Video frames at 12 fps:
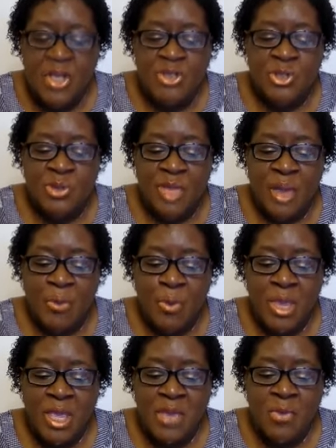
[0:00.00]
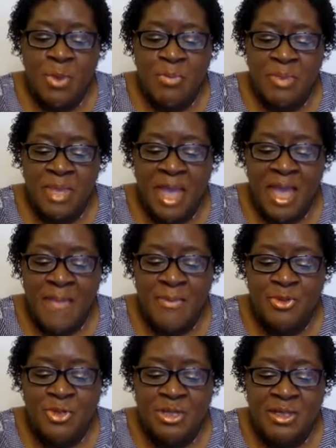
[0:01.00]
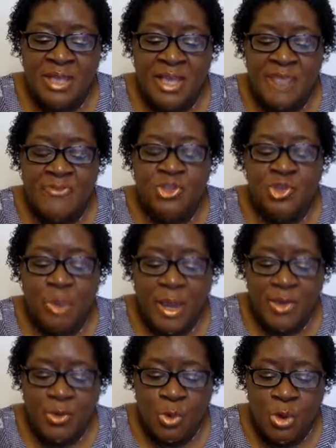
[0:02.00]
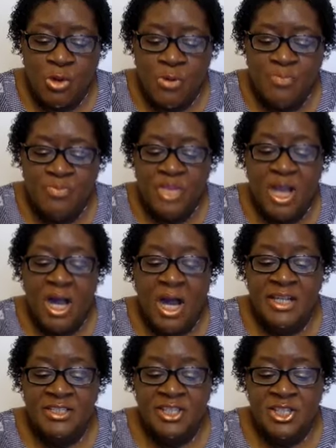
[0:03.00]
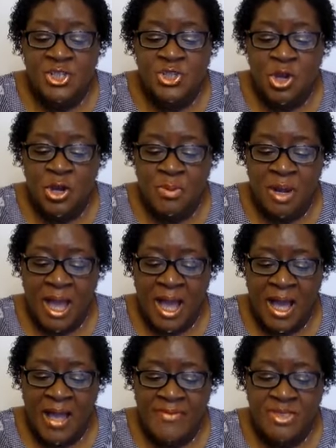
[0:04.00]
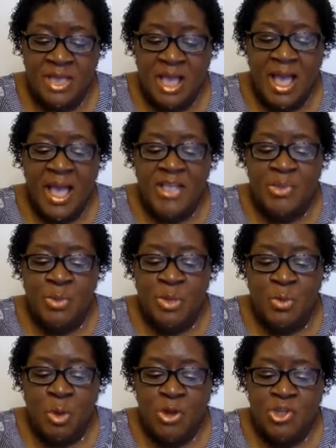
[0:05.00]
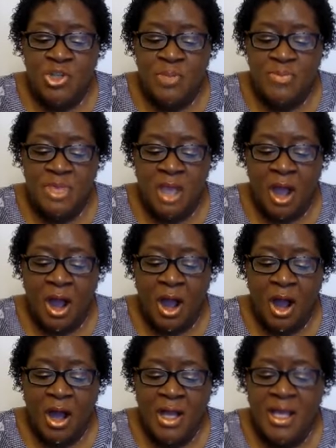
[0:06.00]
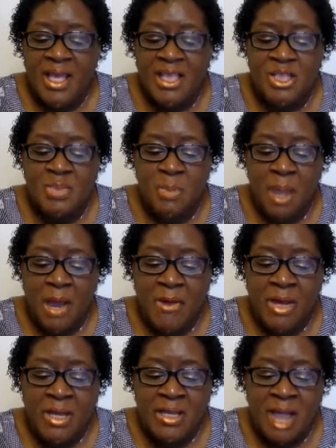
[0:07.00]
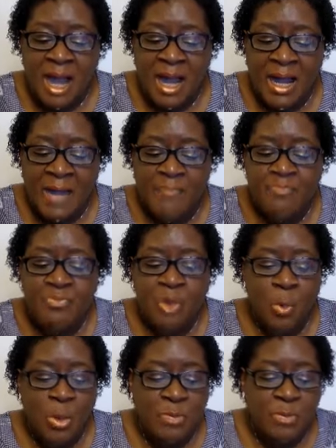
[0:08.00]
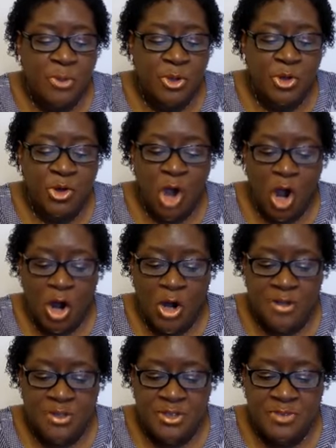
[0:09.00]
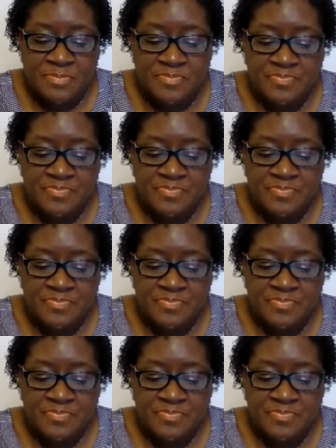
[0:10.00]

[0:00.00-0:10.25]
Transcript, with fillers: so that we would be able to live tranquil, undisturbed lives as we worship the awe-inspiring God with pure hearts.